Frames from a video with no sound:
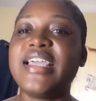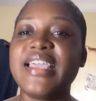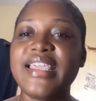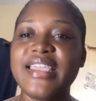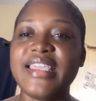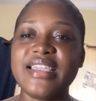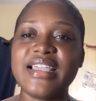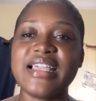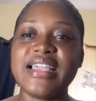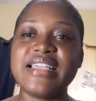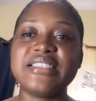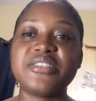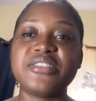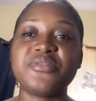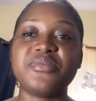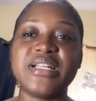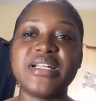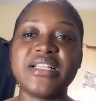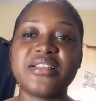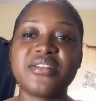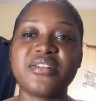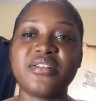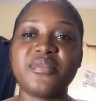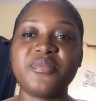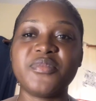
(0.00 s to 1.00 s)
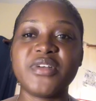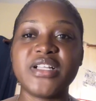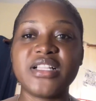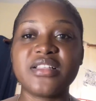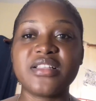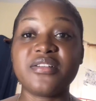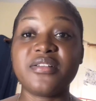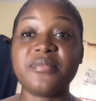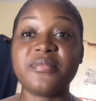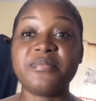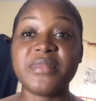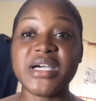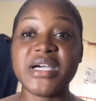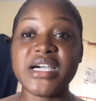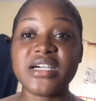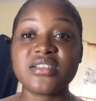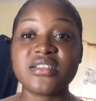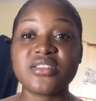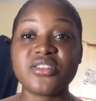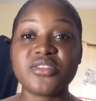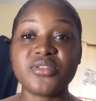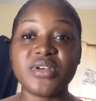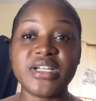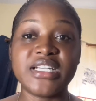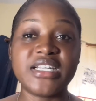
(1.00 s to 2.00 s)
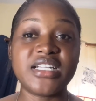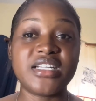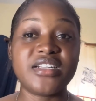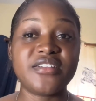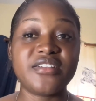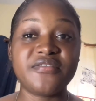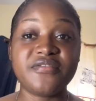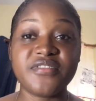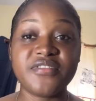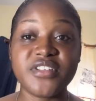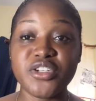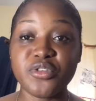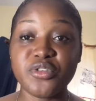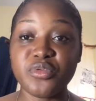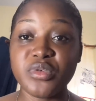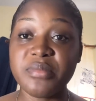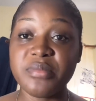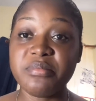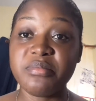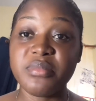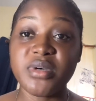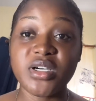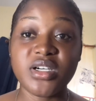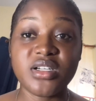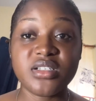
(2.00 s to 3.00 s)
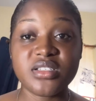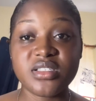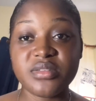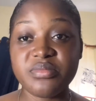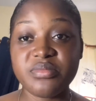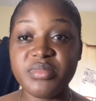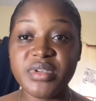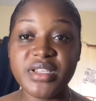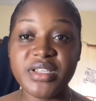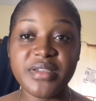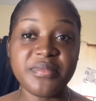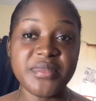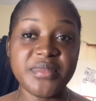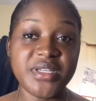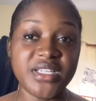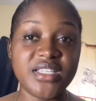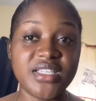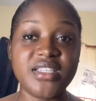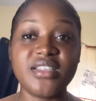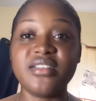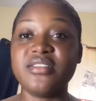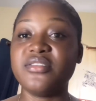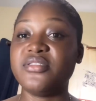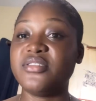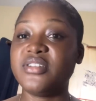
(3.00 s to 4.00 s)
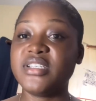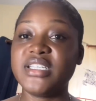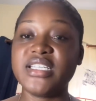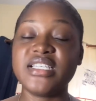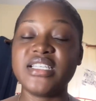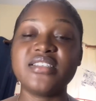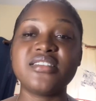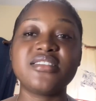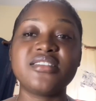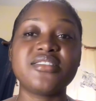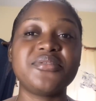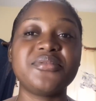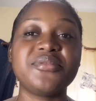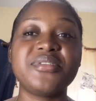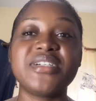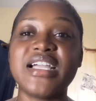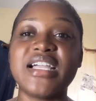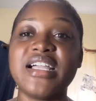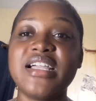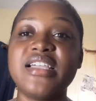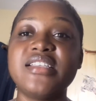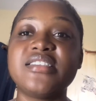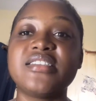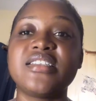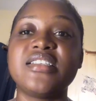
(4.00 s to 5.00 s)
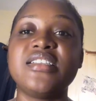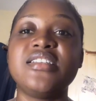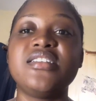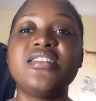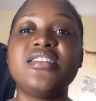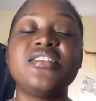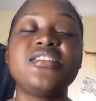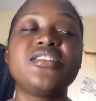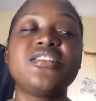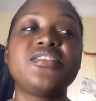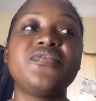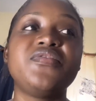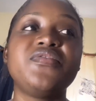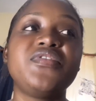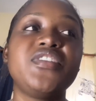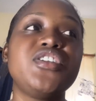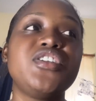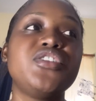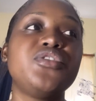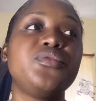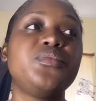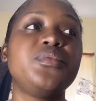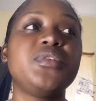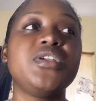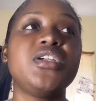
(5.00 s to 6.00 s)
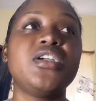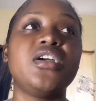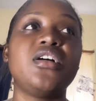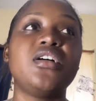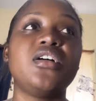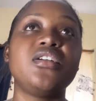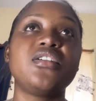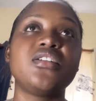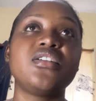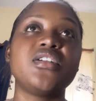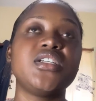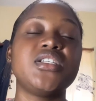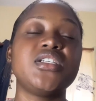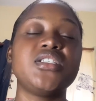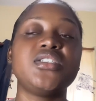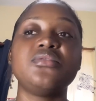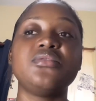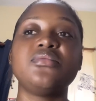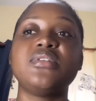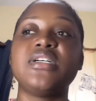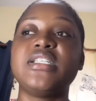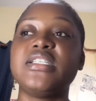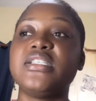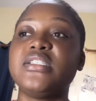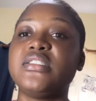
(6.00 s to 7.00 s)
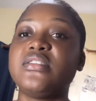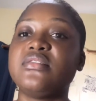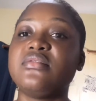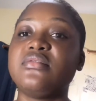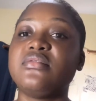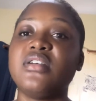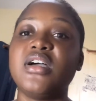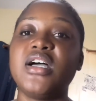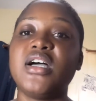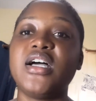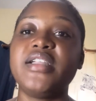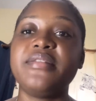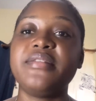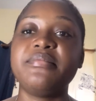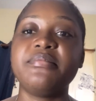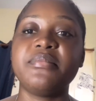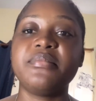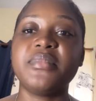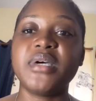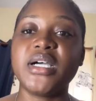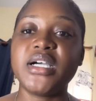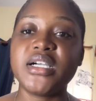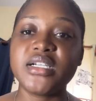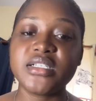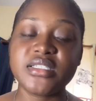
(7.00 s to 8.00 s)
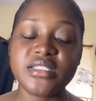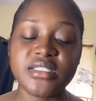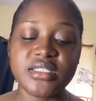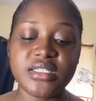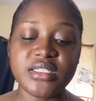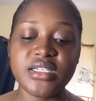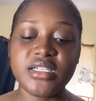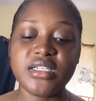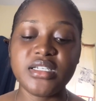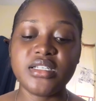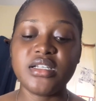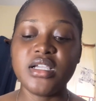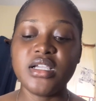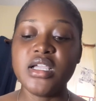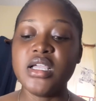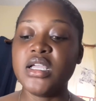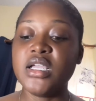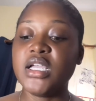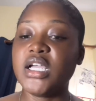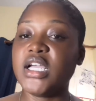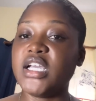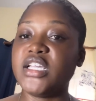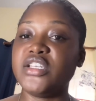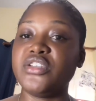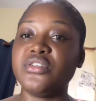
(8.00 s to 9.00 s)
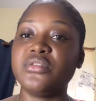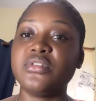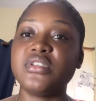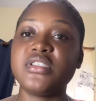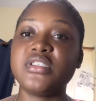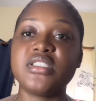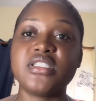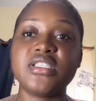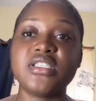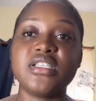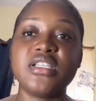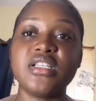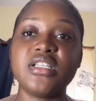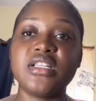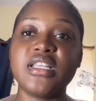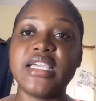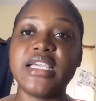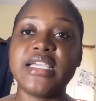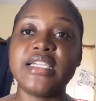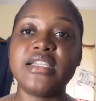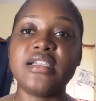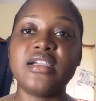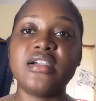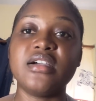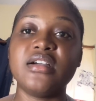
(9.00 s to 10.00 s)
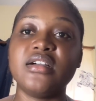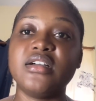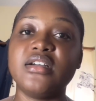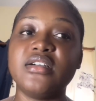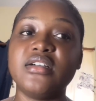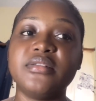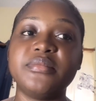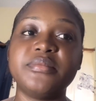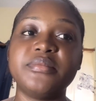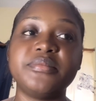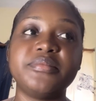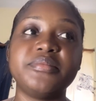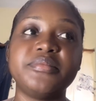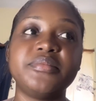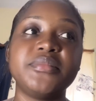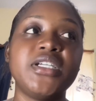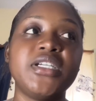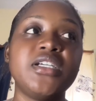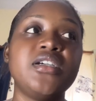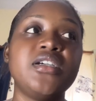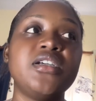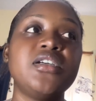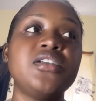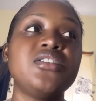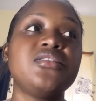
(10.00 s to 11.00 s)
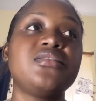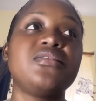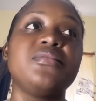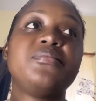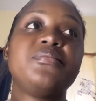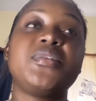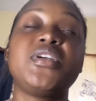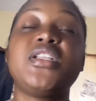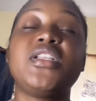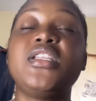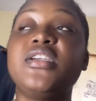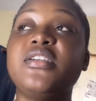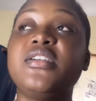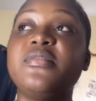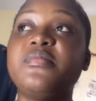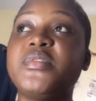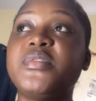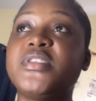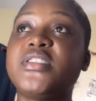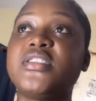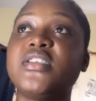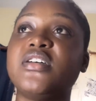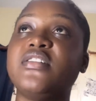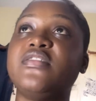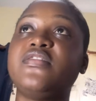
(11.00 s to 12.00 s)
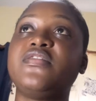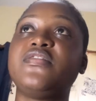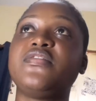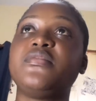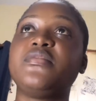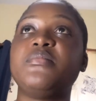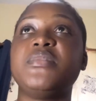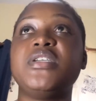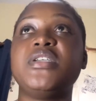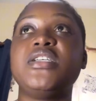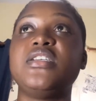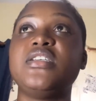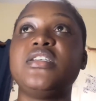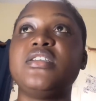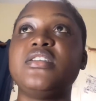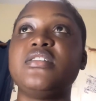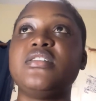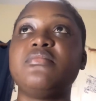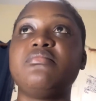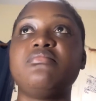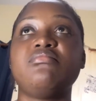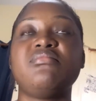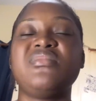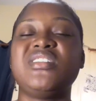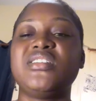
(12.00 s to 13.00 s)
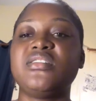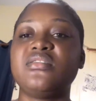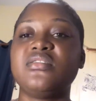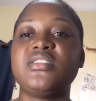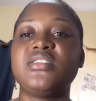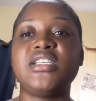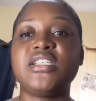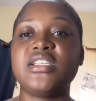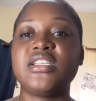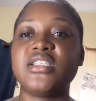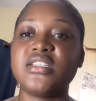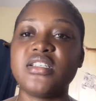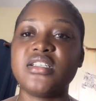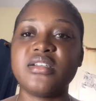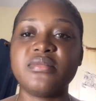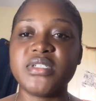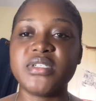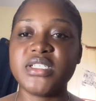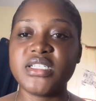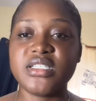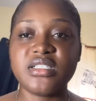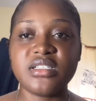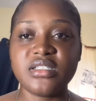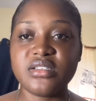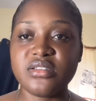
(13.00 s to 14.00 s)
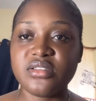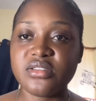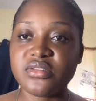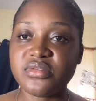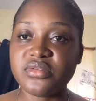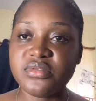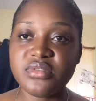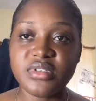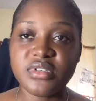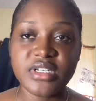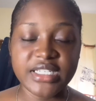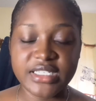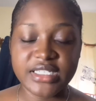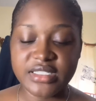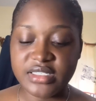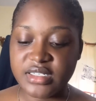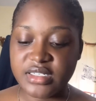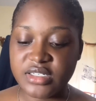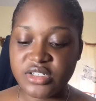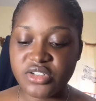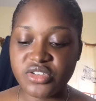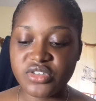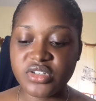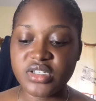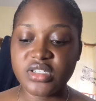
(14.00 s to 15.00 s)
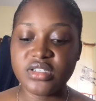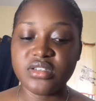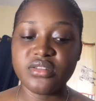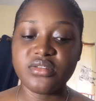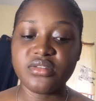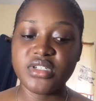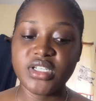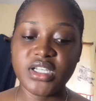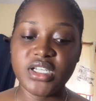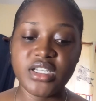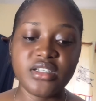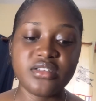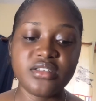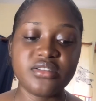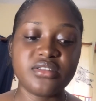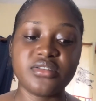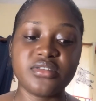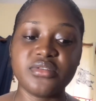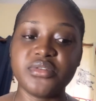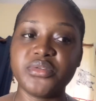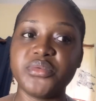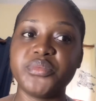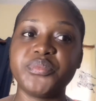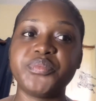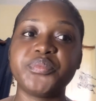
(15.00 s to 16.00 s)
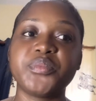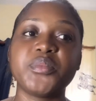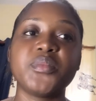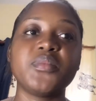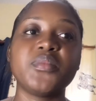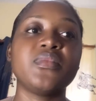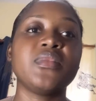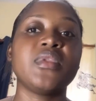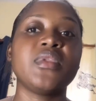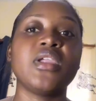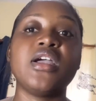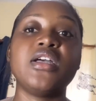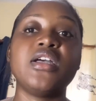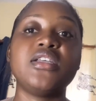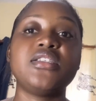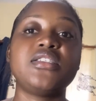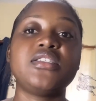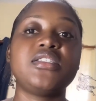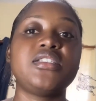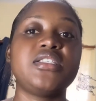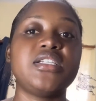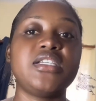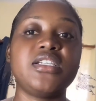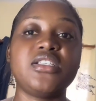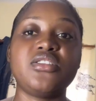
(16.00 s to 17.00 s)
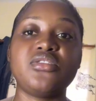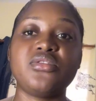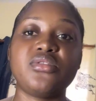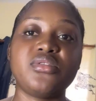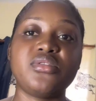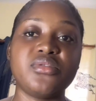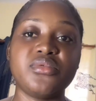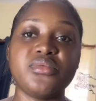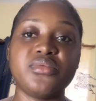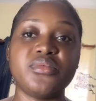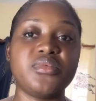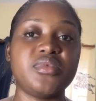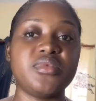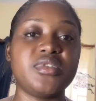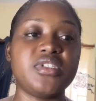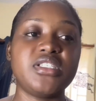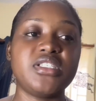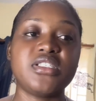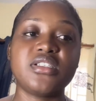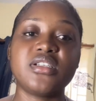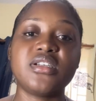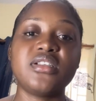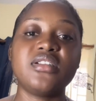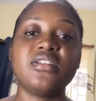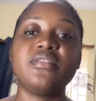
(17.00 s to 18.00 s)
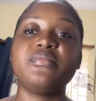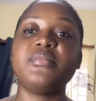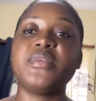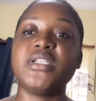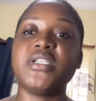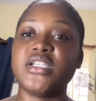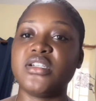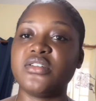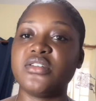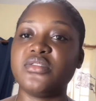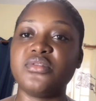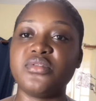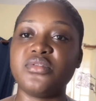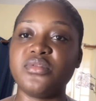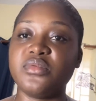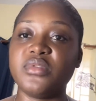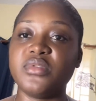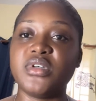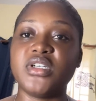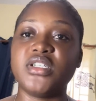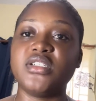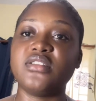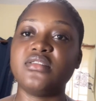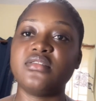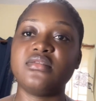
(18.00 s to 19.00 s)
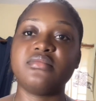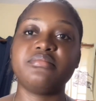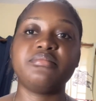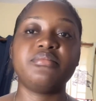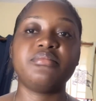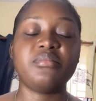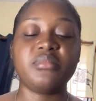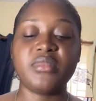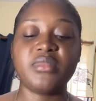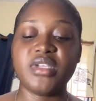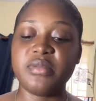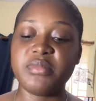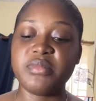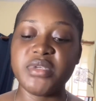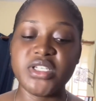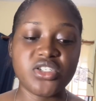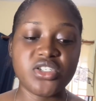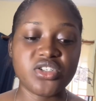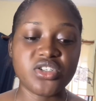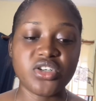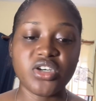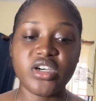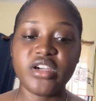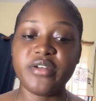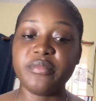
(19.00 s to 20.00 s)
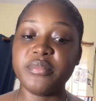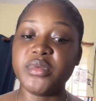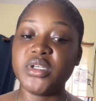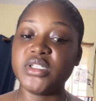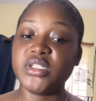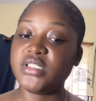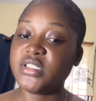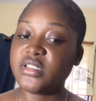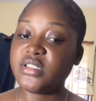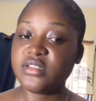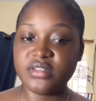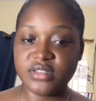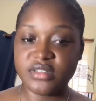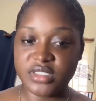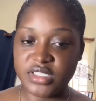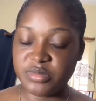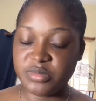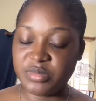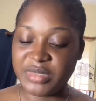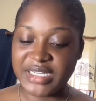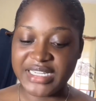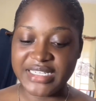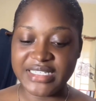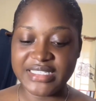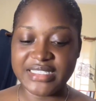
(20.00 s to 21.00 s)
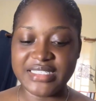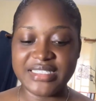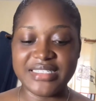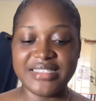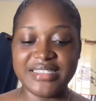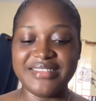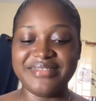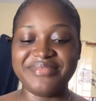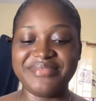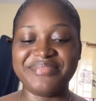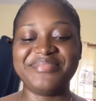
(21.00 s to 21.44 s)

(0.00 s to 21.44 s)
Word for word: Hey guys, welcome welcome back to another video with boss babe Nikki. Oh yes, so guys, in this video we are gonna do a little unboxing, and you'll see like um some clips of me, you know, taking Dominic to school, etc. Okay, so stay tuned. It's gonna be a good one, maybe short but spicy.